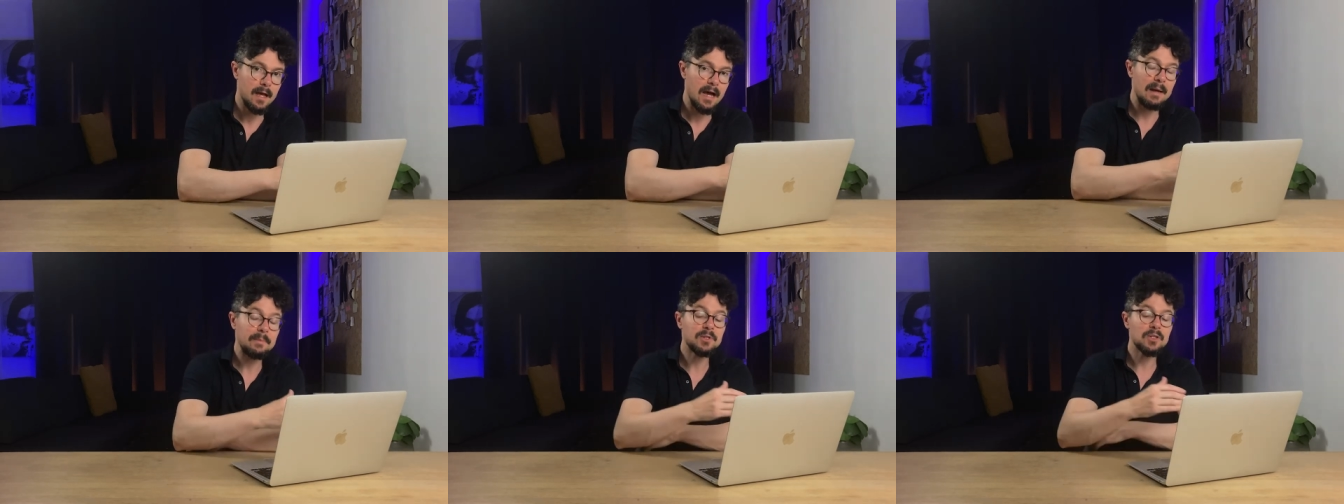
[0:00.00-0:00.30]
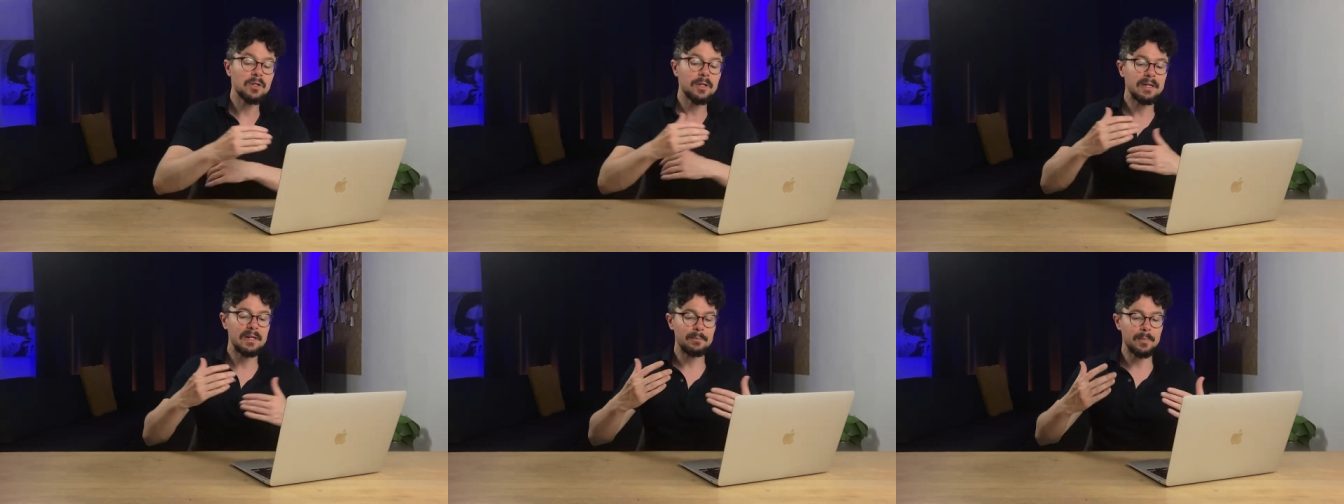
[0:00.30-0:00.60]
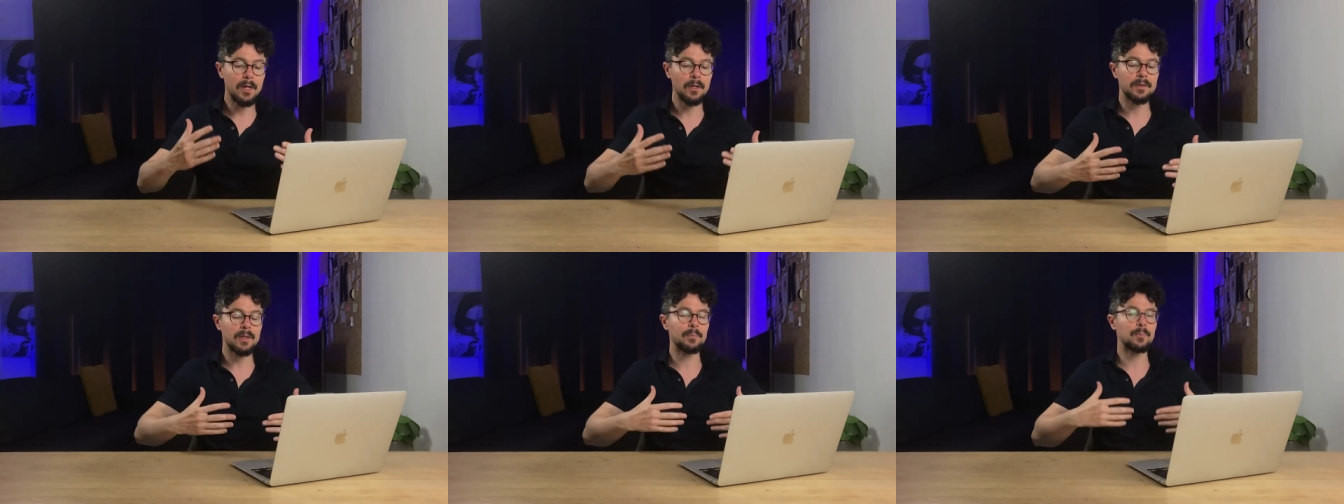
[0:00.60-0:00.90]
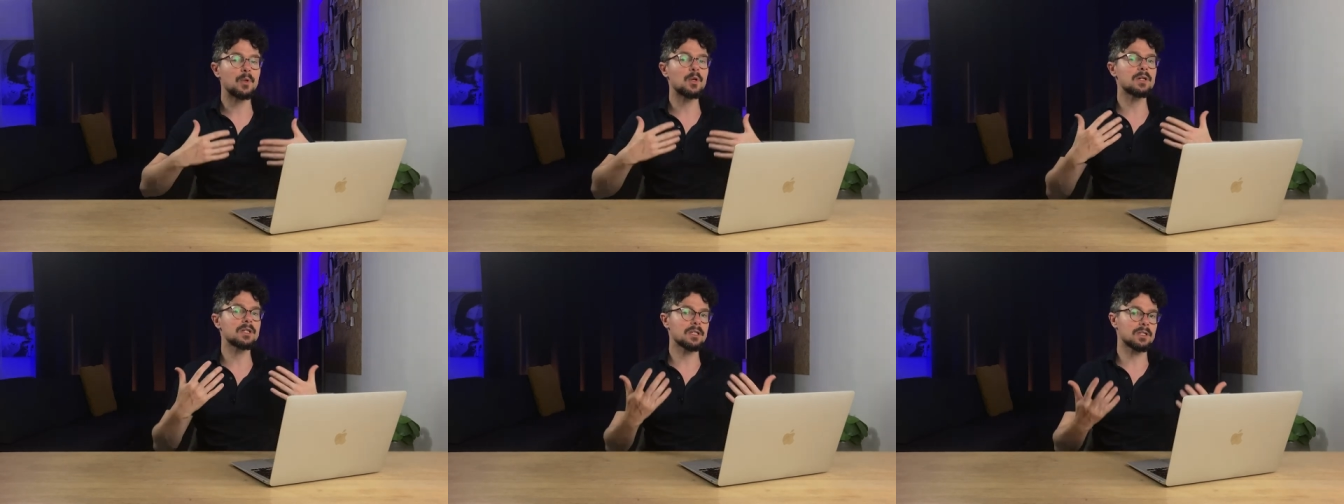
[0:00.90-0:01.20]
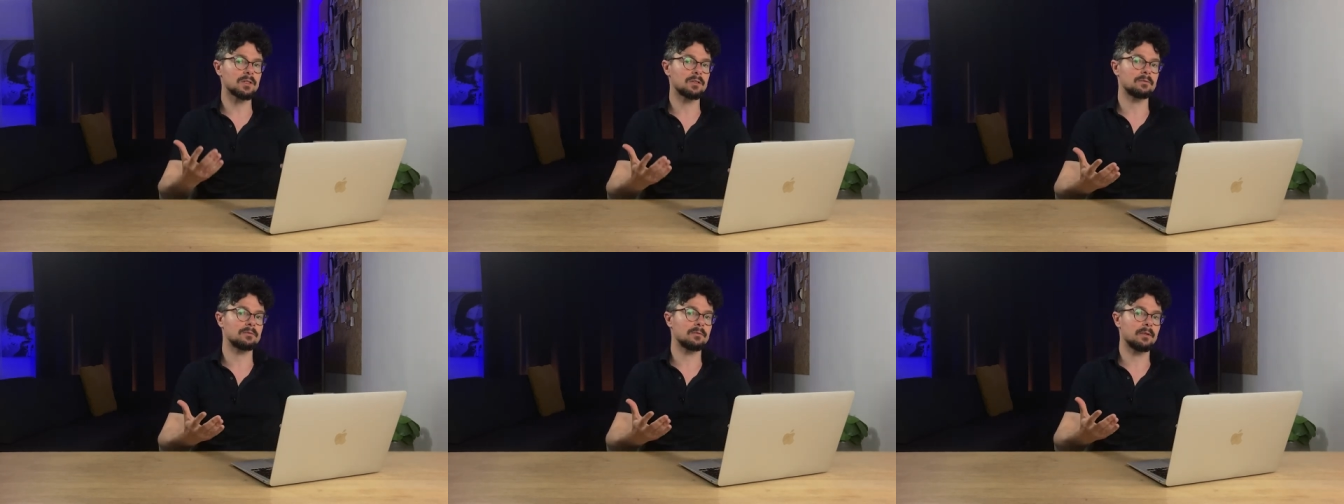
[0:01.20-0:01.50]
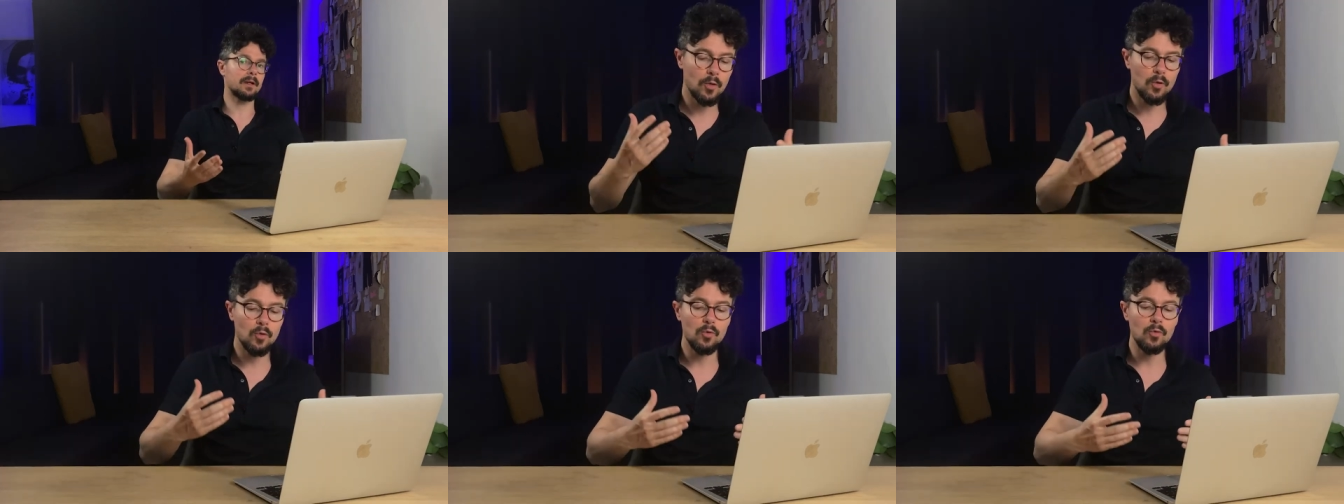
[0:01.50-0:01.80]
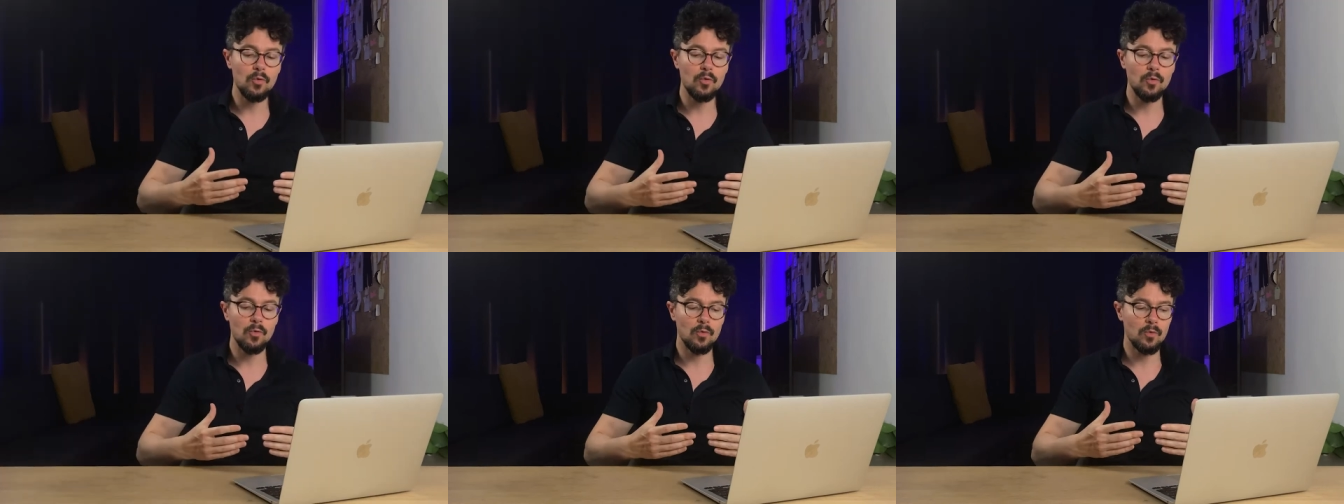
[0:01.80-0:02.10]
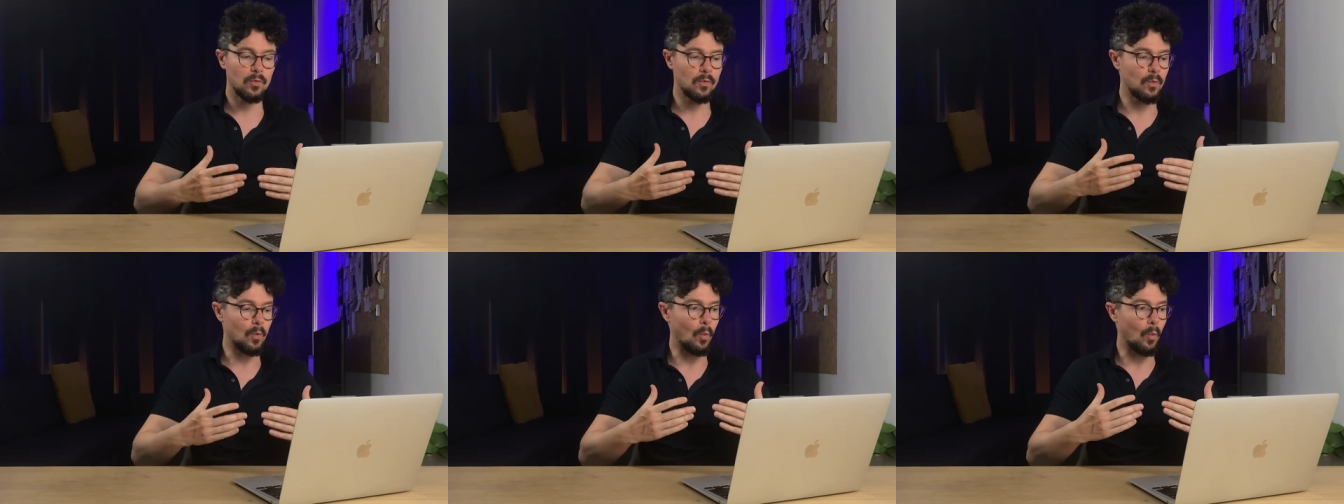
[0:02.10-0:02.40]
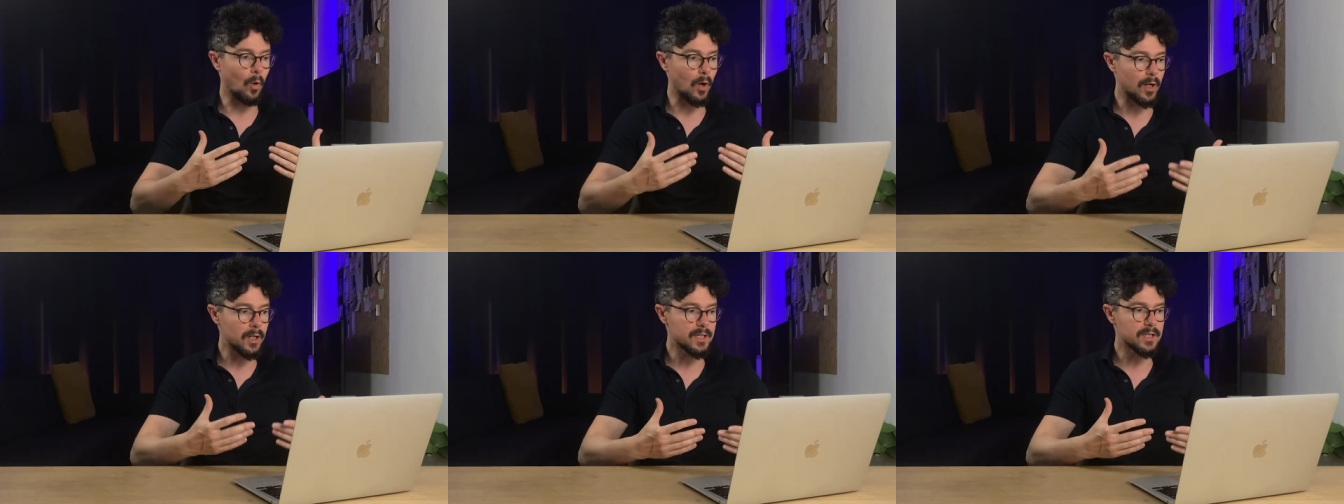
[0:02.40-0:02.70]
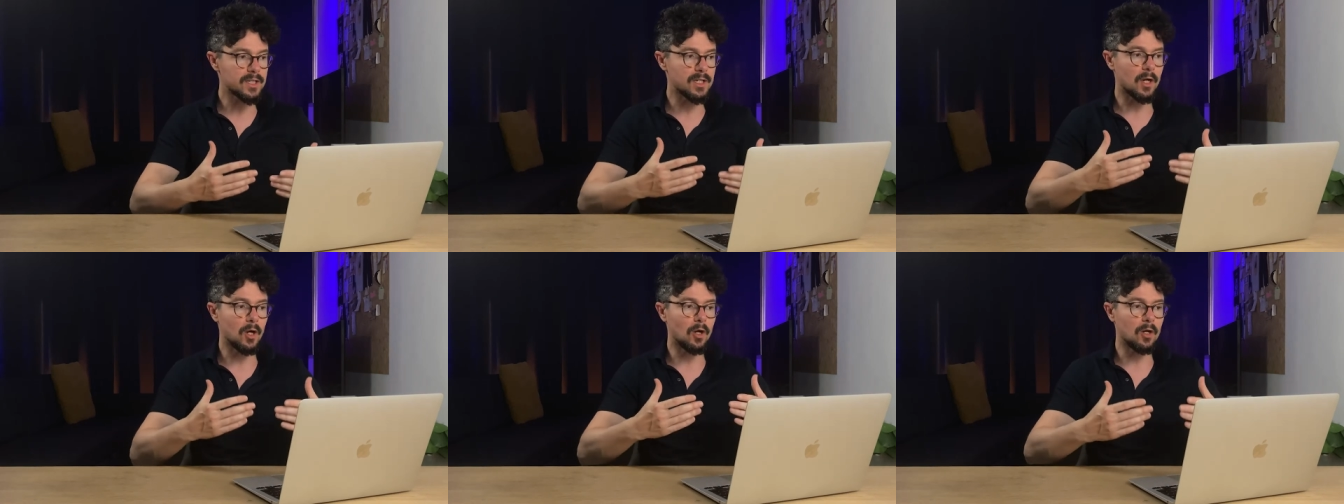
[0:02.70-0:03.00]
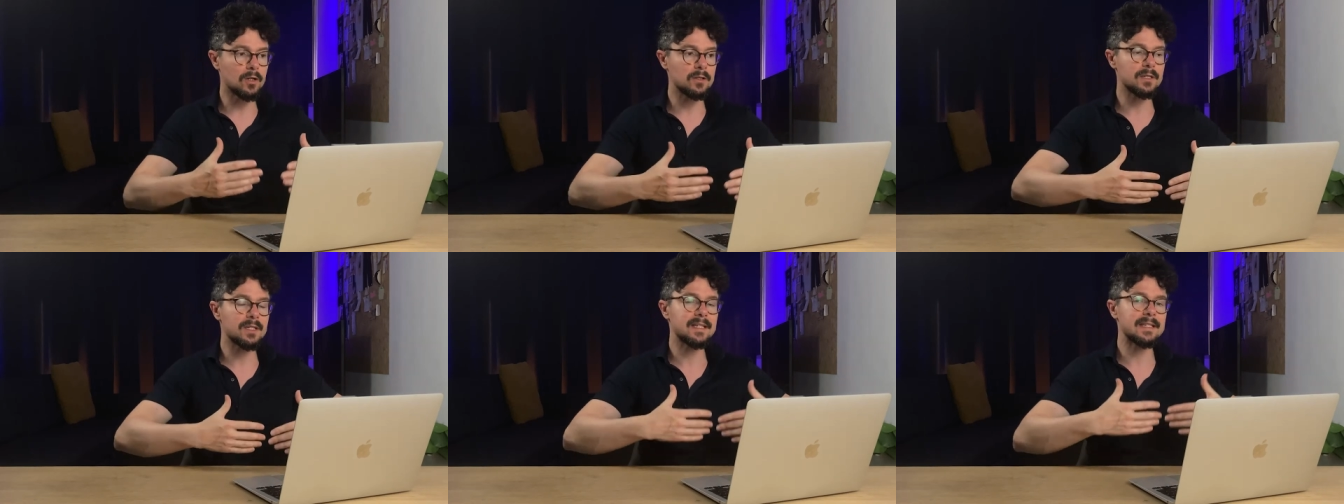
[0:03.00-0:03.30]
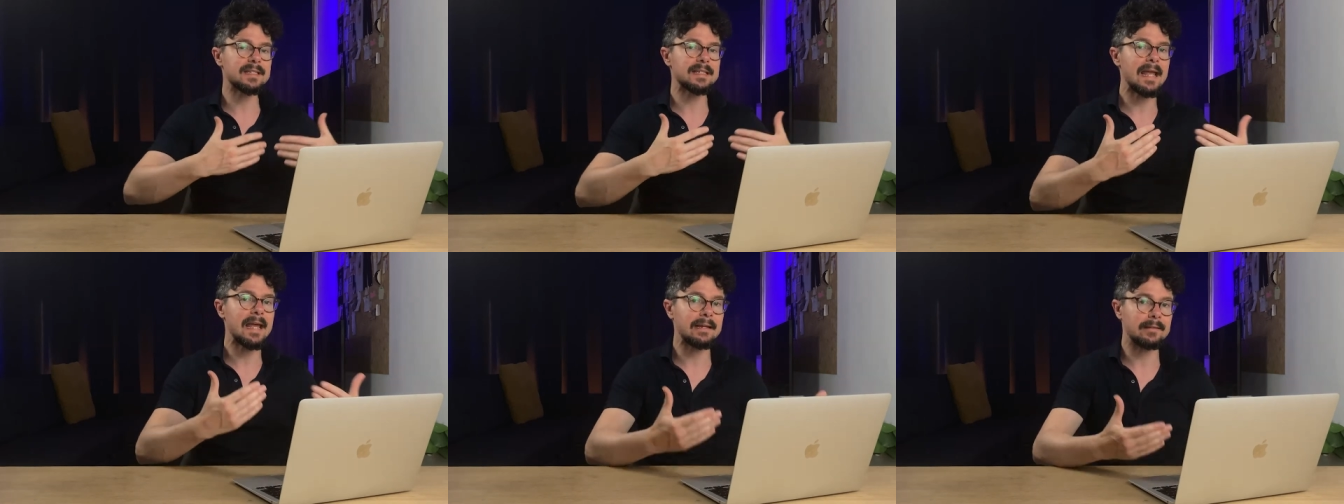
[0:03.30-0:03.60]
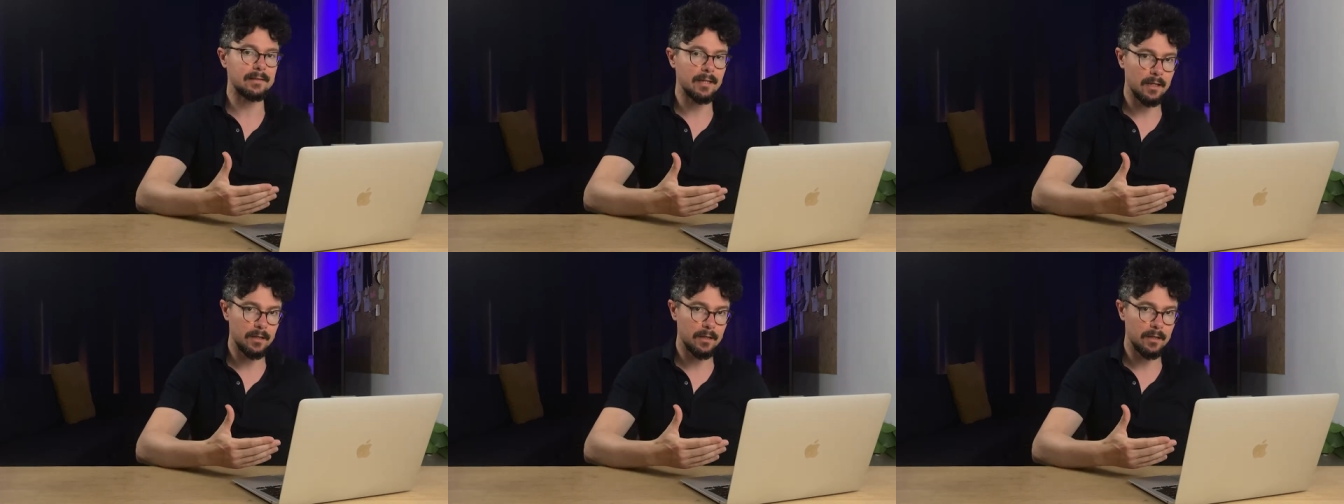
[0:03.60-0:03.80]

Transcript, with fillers: I'm talking about the person who works on set.